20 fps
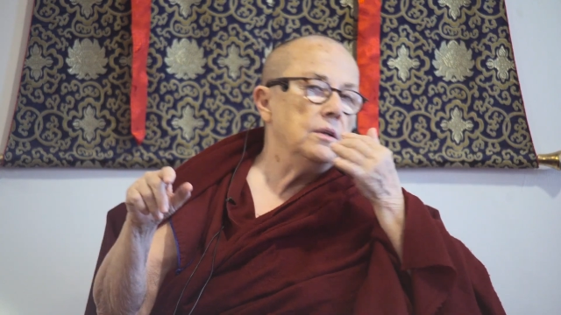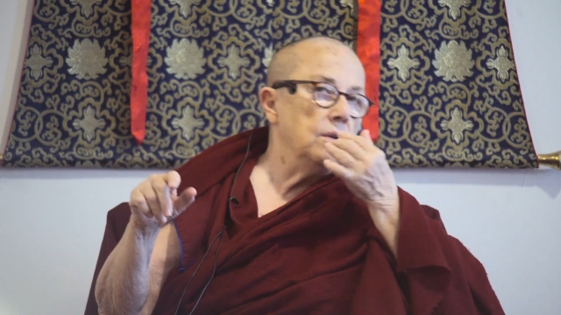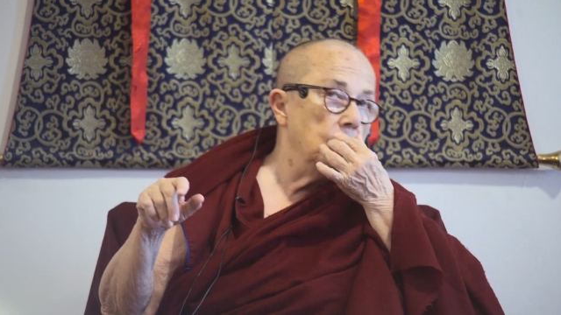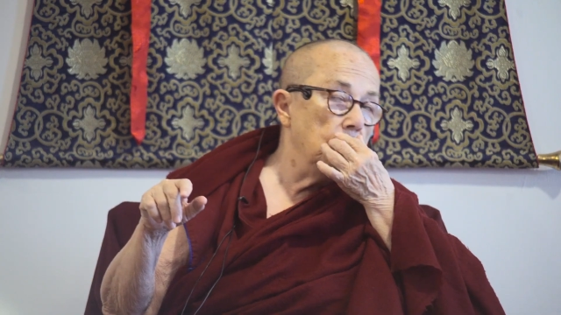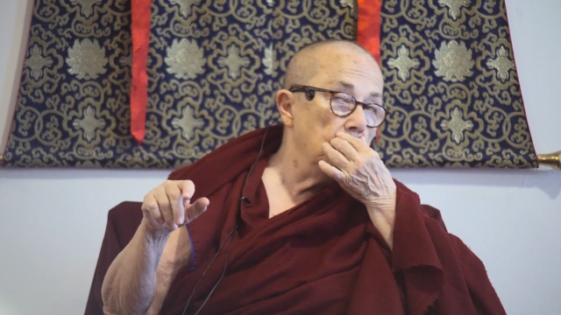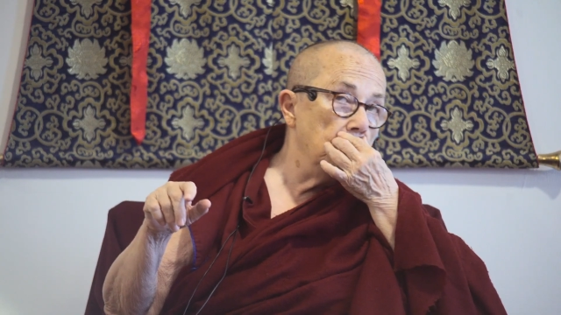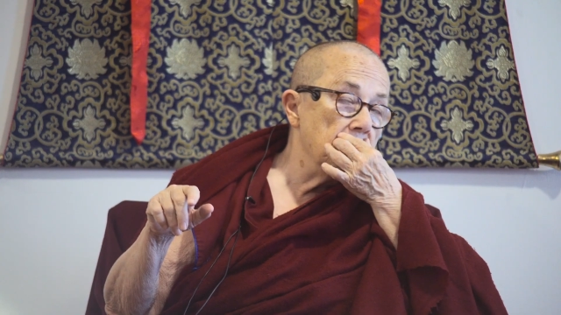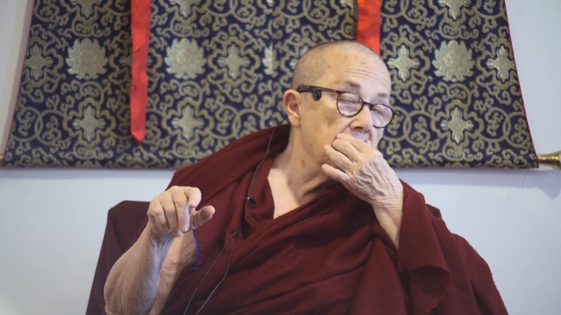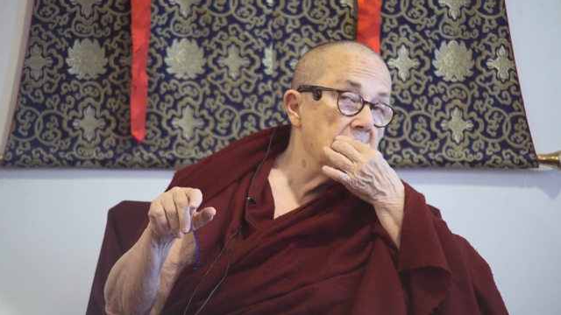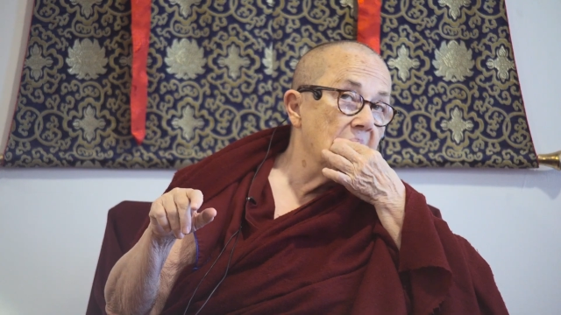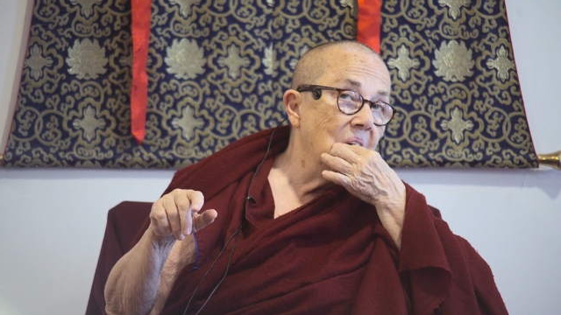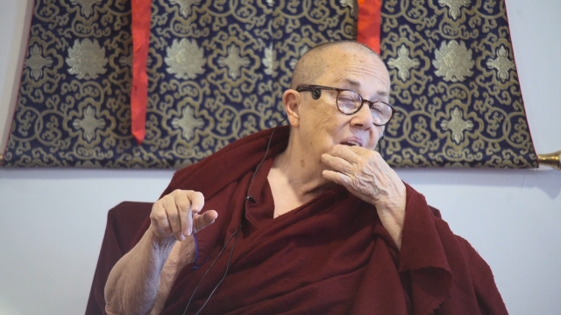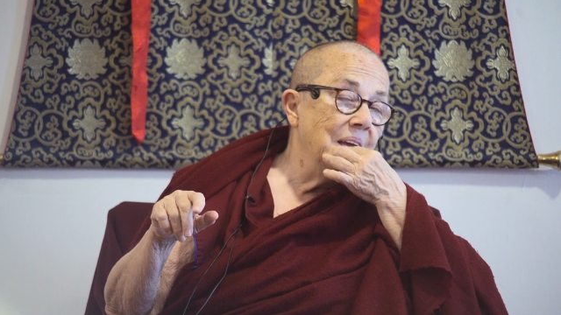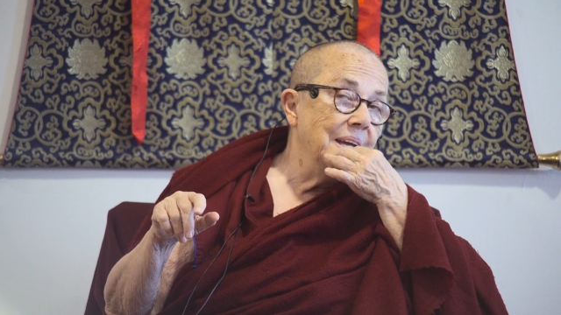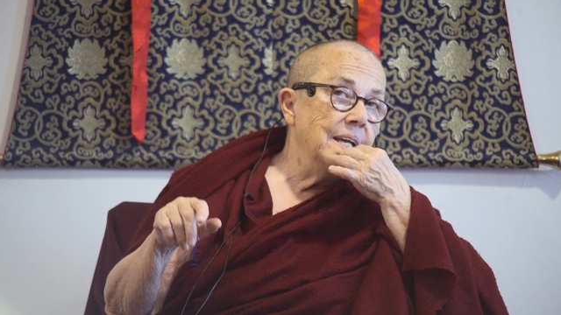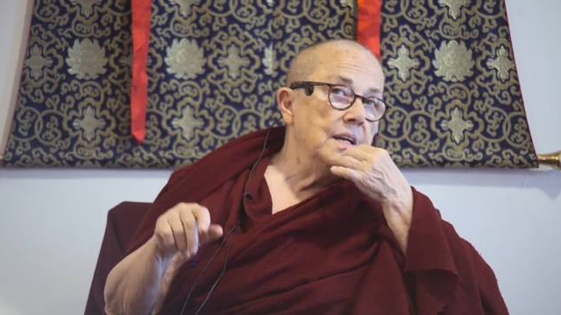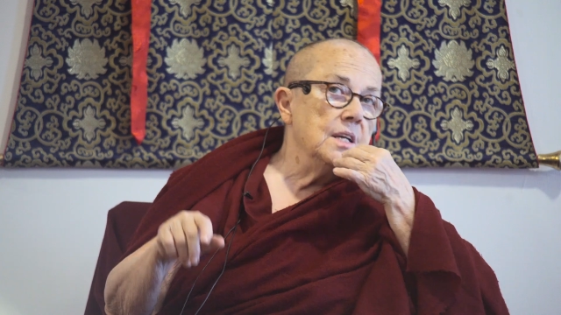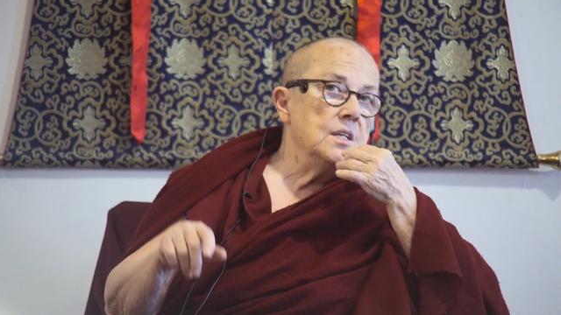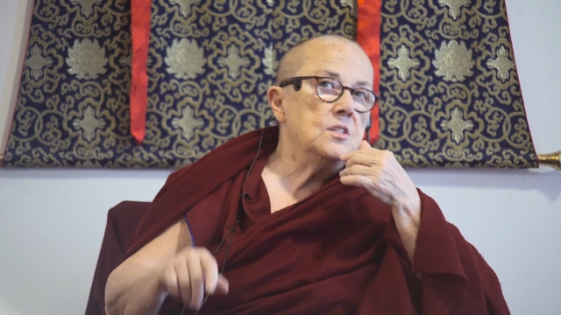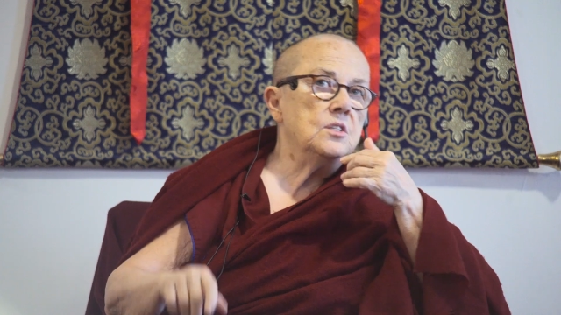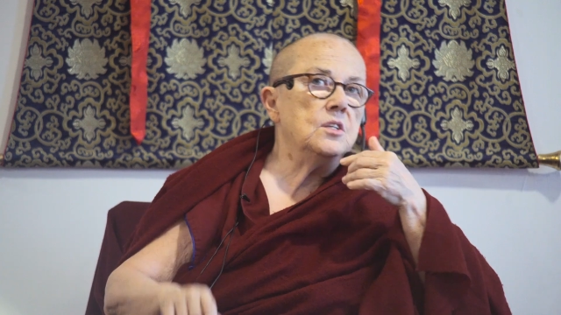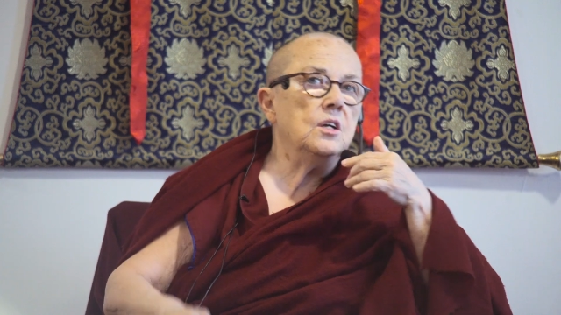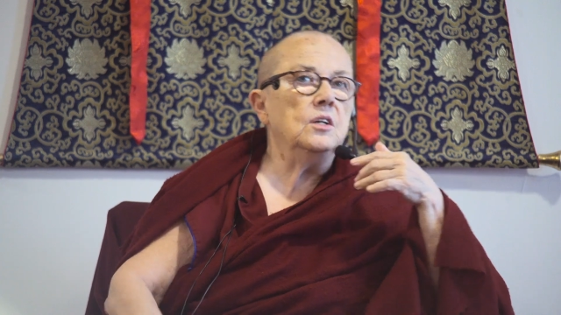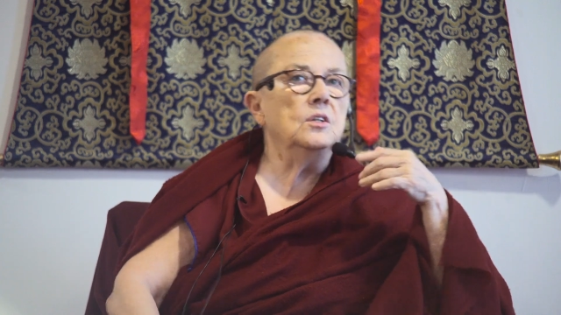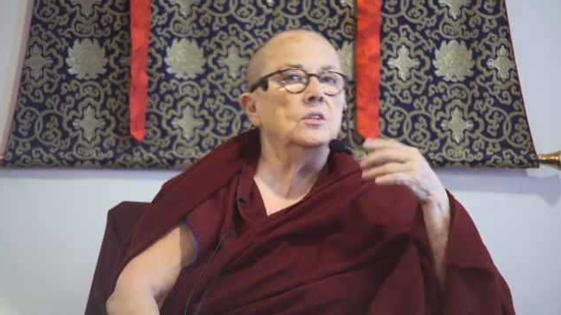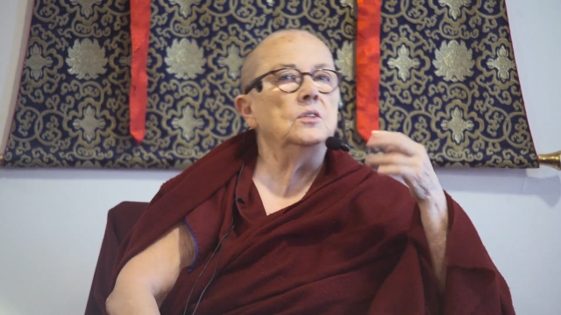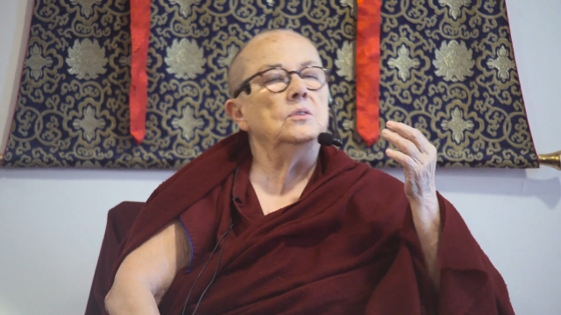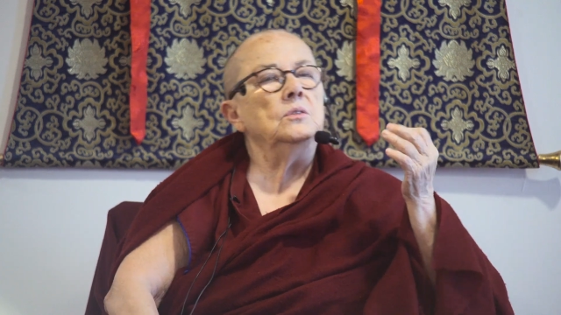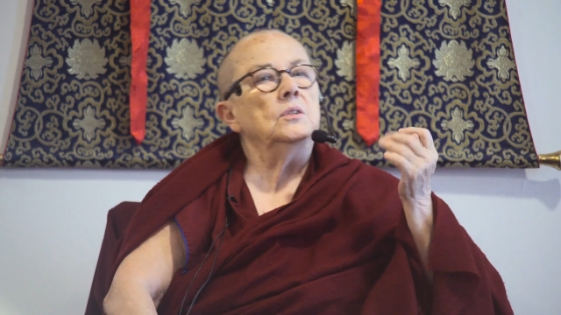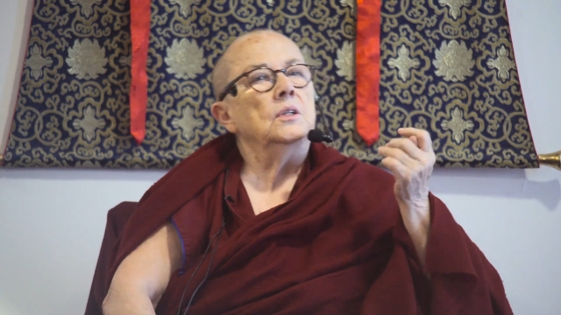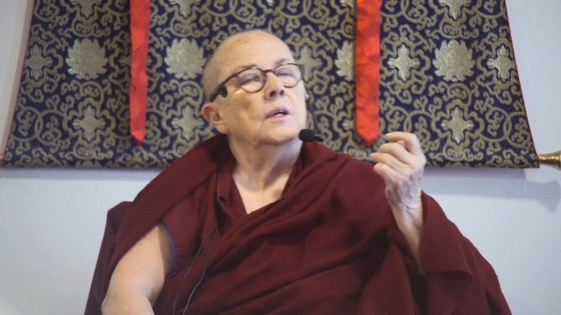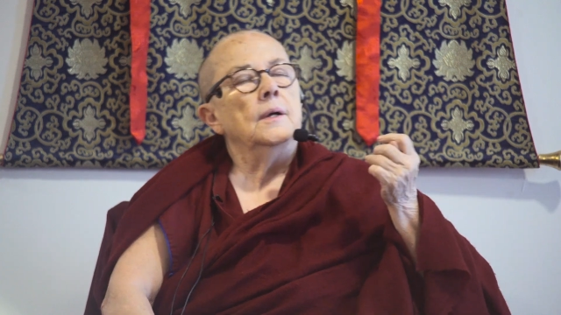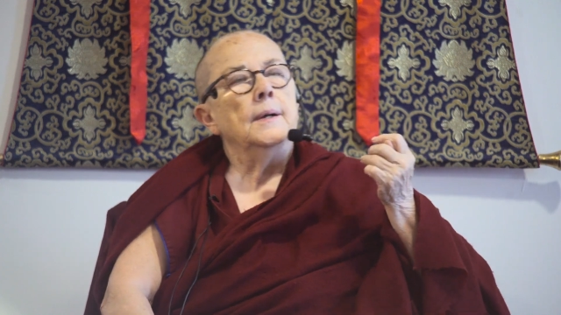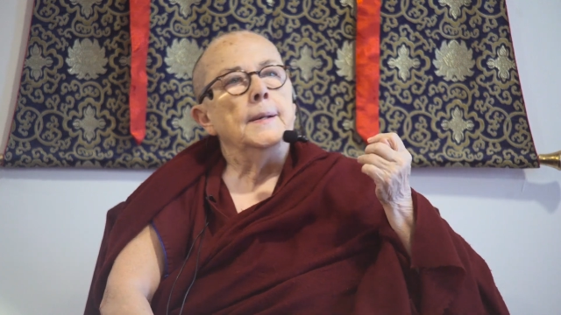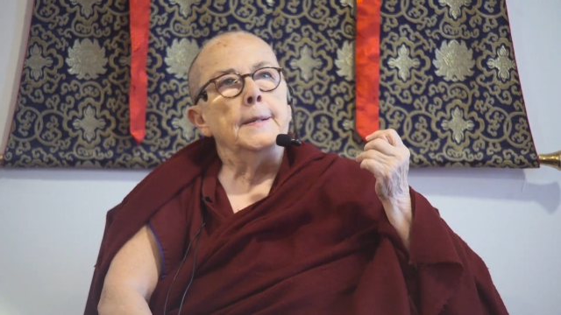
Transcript: You know. So.